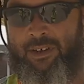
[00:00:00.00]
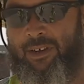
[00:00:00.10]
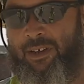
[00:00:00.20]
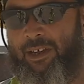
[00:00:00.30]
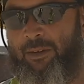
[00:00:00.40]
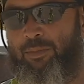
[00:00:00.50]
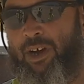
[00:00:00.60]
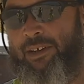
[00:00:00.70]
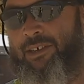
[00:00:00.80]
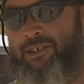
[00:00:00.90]
and then
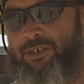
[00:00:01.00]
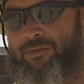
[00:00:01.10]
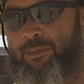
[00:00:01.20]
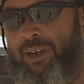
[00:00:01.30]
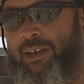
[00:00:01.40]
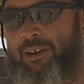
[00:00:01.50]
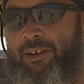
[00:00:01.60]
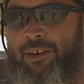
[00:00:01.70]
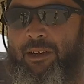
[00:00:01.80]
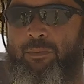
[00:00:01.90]
process you from there,
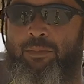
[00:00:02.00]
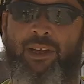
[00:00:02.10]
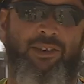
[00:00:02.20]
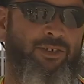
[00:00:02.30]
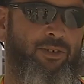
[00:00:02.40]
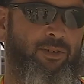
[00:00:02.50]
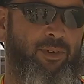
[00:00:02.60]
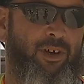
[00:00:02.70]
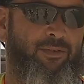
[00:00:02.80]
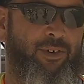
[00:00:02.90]
and then place you
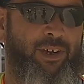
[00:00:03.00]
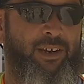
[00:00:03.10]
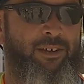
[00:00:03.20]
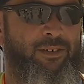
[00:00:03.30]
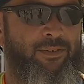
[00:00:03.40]
wherever needed.